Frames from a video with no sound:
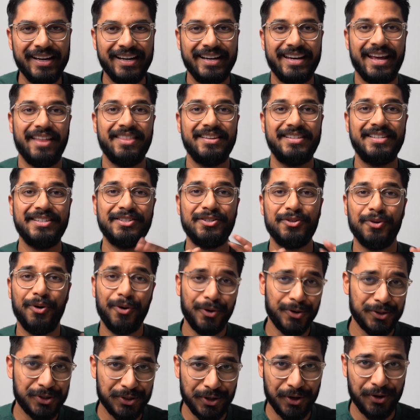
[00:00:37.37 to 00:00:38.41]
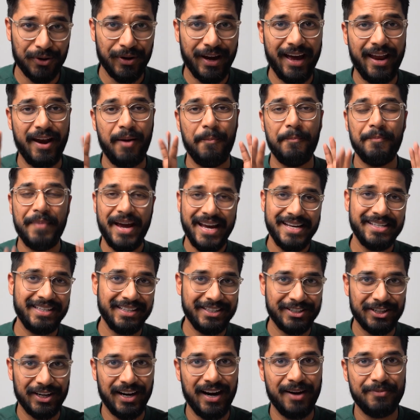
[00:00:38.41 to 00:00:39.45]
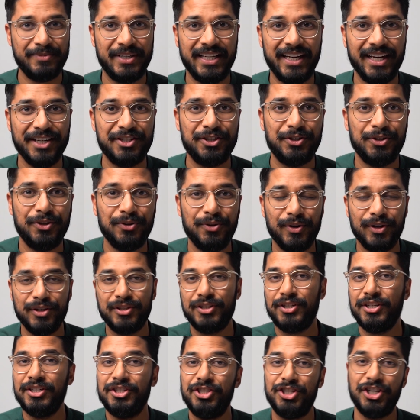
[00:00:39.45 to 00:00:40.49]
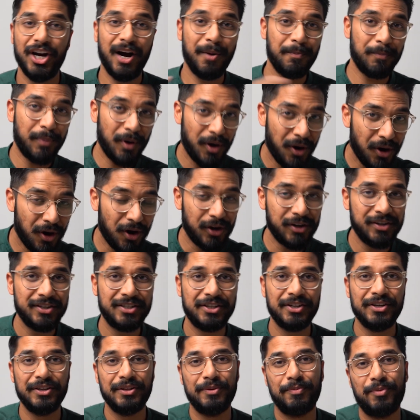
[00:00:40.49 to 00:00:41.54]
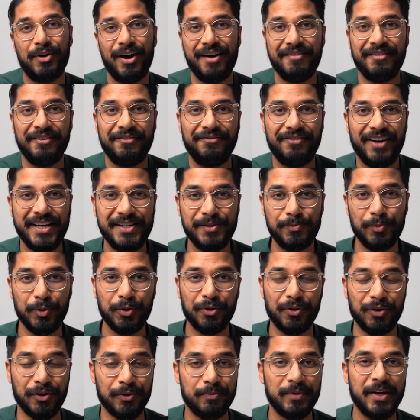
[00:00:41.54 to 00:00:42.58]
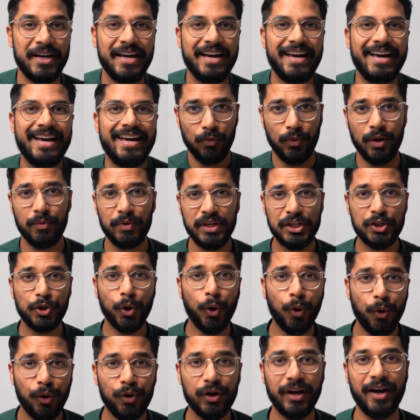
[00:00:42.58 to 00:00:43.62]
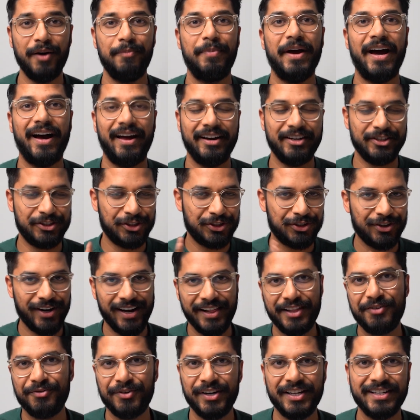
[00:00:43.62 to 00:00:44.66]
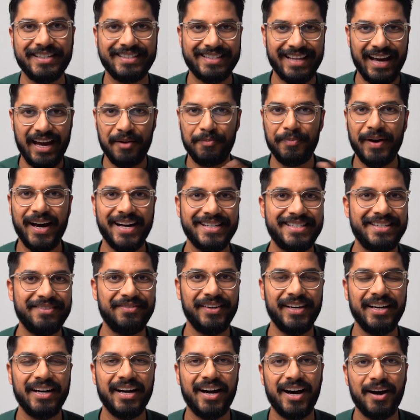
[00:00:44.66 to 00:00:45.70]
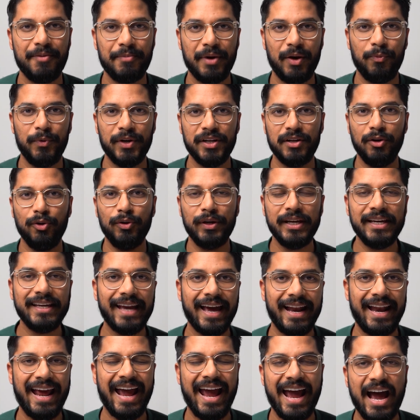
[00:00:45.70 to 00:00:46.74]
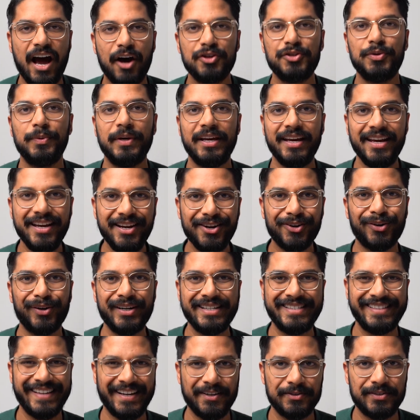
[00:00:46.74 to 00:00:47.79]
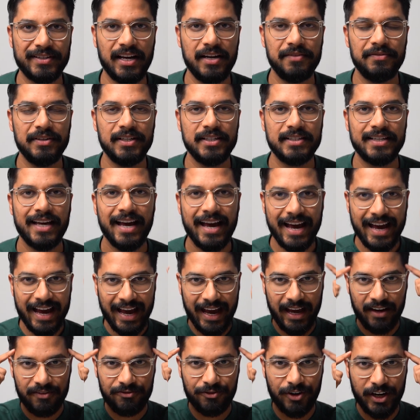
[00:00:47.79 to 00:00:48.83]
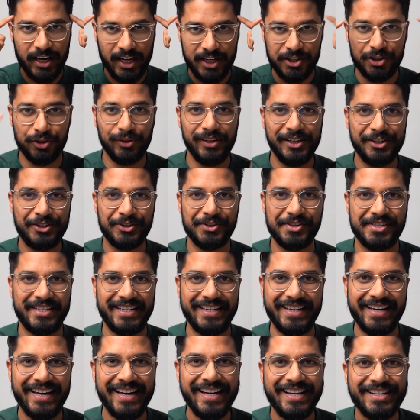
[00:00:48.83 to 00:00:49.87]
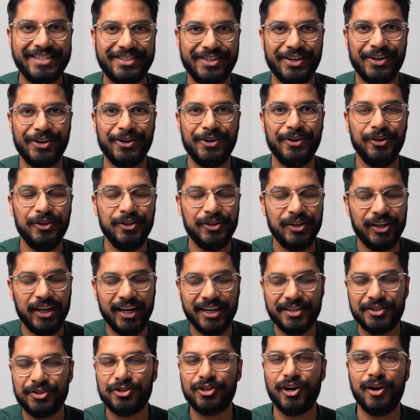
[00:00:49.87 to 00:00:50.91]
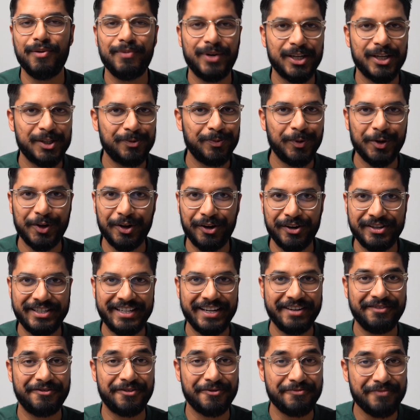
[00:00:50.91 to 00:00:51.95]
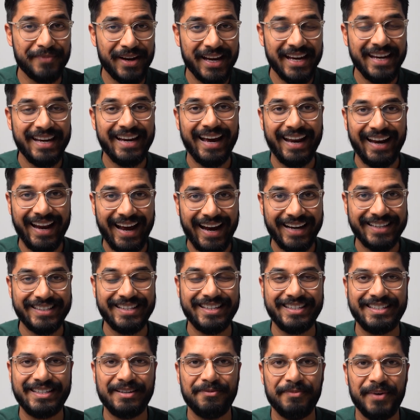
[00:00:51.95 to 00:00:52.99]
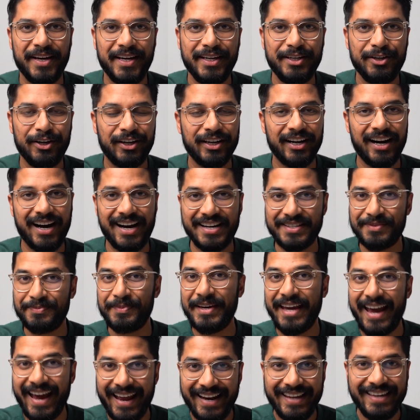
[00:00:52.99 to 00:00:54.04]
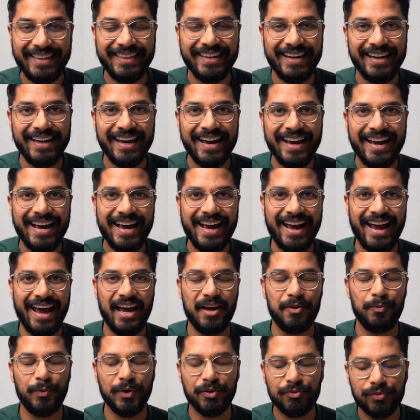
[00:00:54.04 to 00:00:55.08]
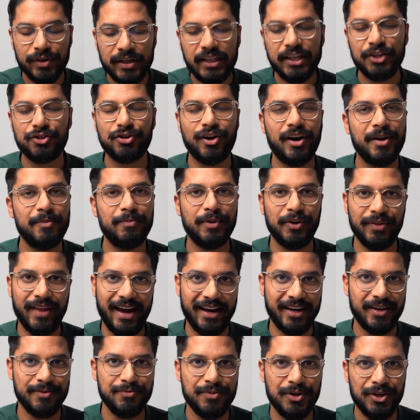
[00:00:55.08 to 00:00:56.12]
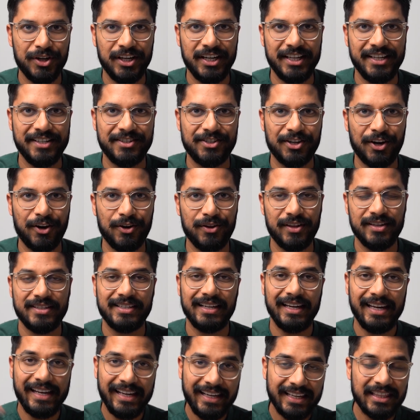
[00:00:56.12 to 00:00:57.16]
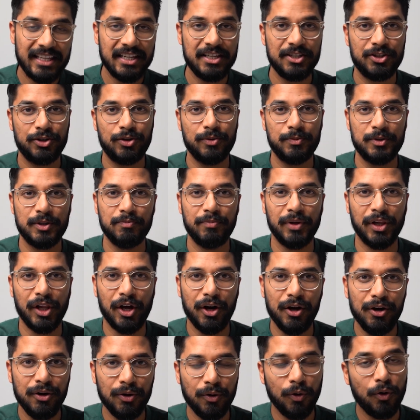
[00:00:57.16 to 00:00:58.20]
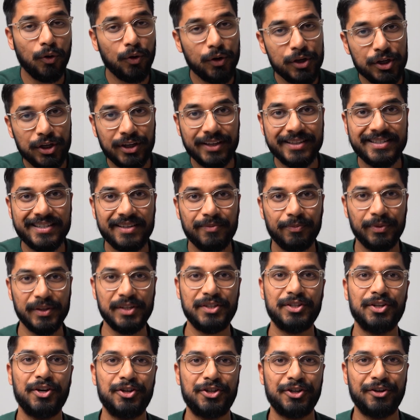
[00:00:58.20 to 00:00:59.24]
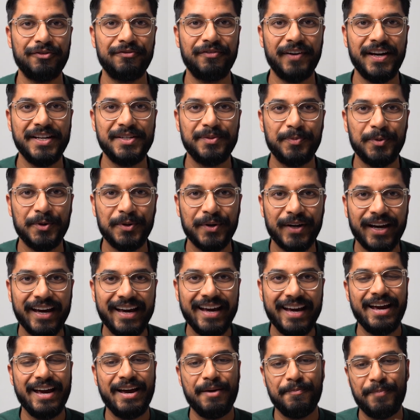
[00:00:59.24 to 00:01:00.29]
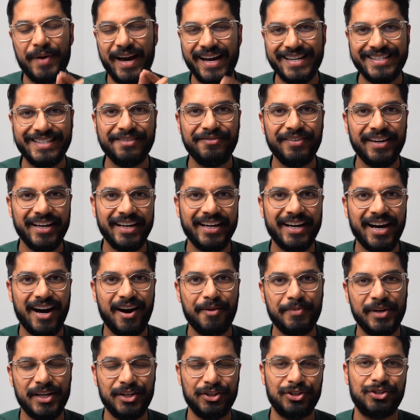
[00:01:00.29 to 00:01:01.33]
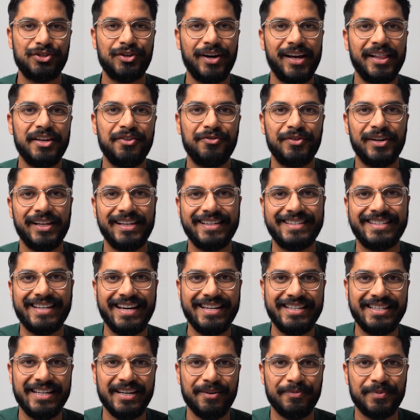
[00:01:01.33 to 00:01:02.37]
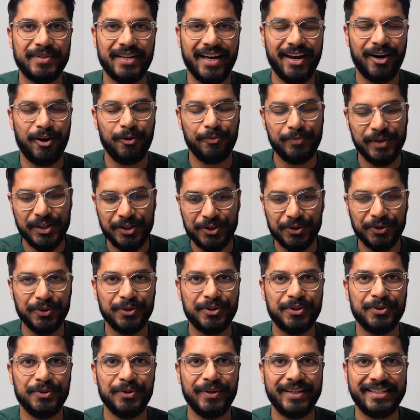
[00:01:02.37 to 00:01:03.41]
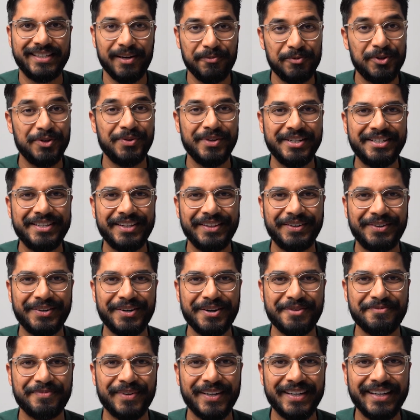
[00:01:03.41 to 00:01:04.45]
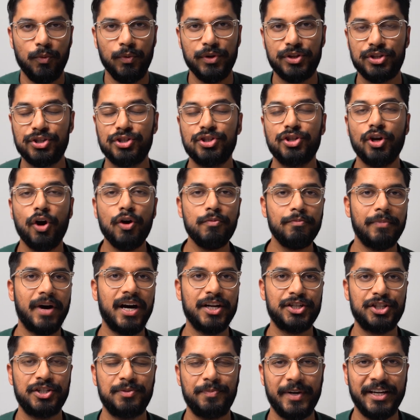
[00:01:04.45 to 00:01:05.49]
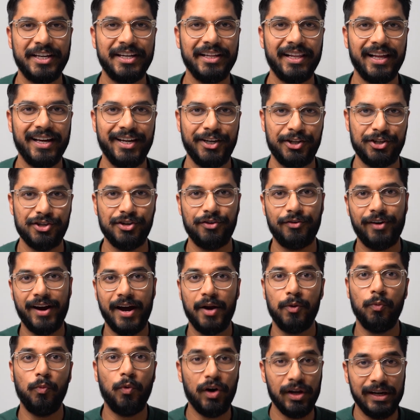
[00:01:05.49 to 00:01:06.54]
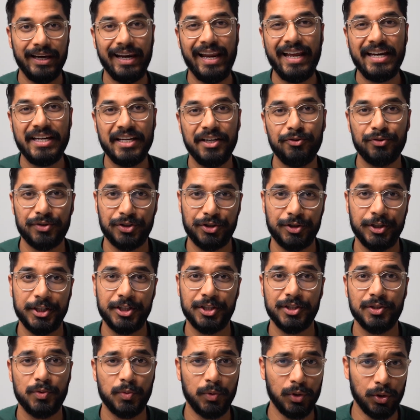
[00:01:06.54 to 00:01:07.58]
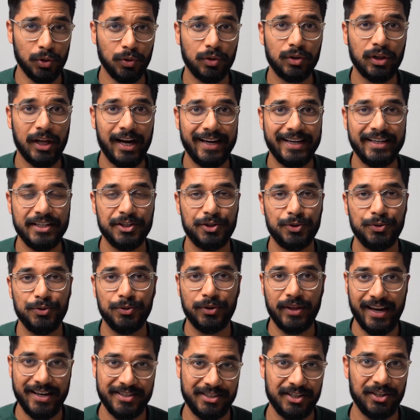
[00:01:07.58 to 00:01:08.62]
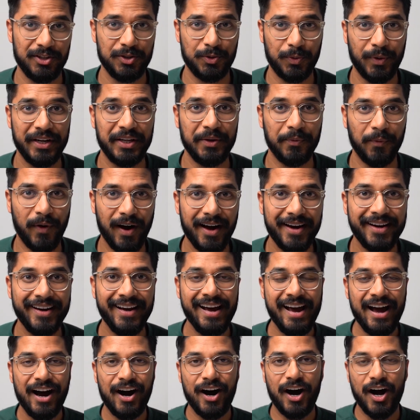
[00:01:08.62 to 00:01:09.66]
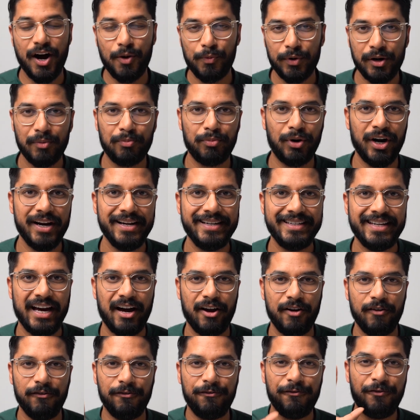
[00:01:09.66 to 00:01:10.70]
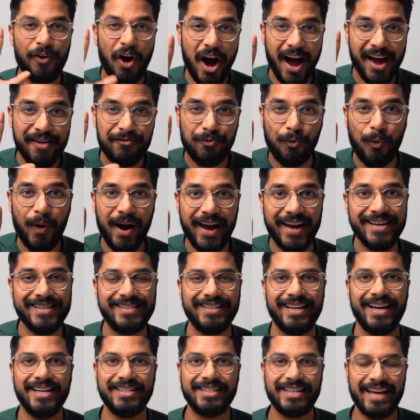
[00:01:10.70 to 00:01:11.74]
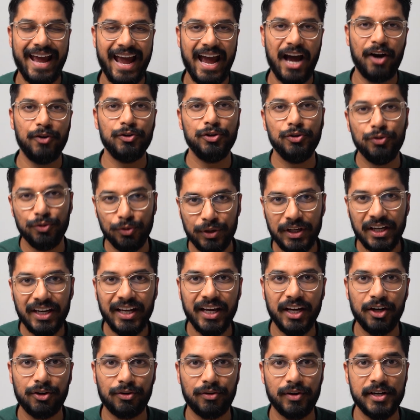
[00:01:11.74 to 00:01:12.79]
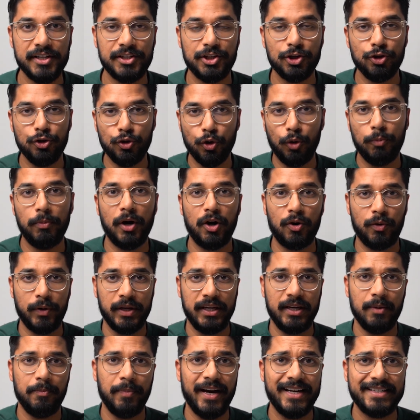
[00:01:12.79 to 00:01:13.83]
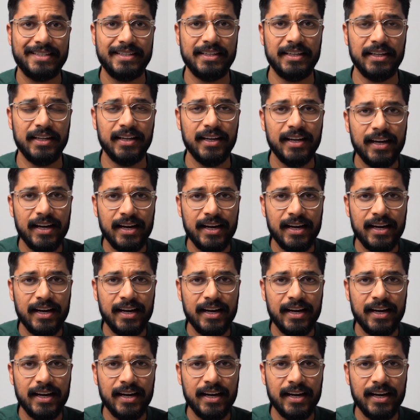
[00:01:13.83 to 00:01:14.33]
Now, this is also an amazing time to get you to jump on to the private Facebook group, where we talk about Australian real estate, passive income, and we're looking at how to increase our savings and financial literacy. So you get so much more content from me and access to me. You can ask me anything, and we're really trying to build that community. So there's a link in the description below, or you can simply search on Facebook, passive income and Australian real estate tips, and I'll be sure to accept you into the group. With so much speculation around what lending restrictions will look like in 2021, I want to break down 5 ways as to how you can increase your borrowing capacity.